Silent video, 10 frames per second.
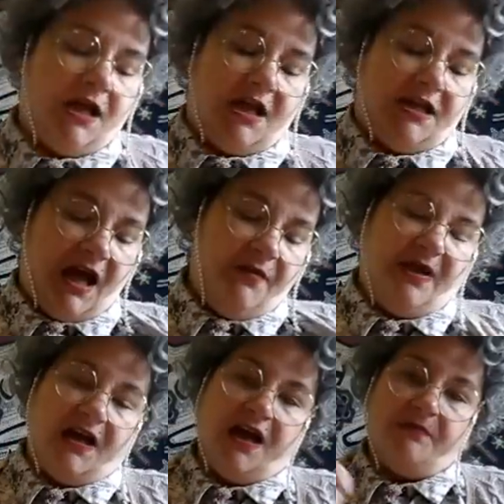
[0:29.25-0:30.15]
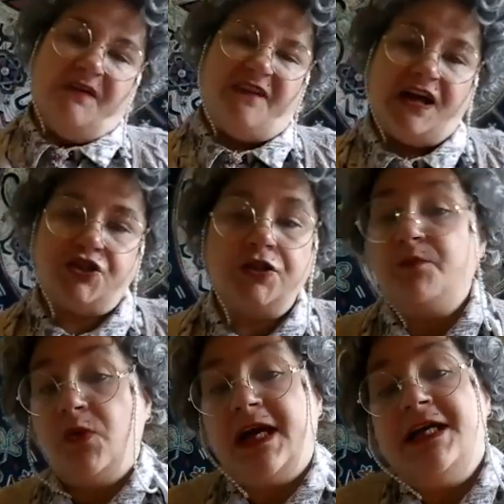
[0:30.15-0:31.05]
And I'm a, I'm a
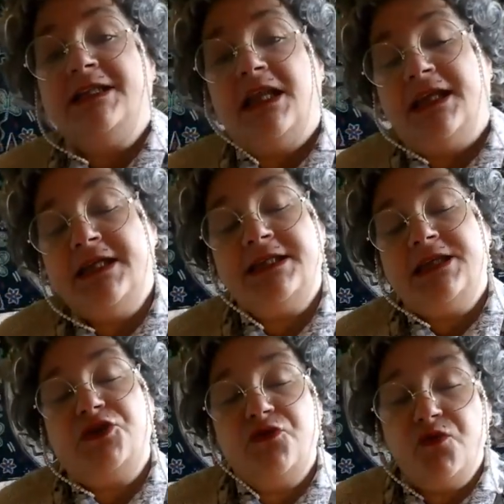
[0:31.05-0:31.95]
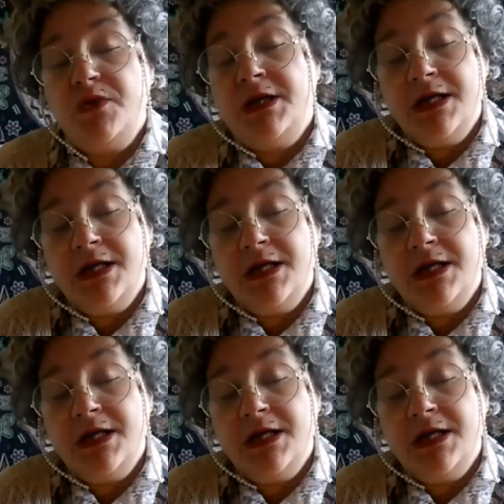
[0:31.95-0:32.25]
fashionable kind of lady, you know.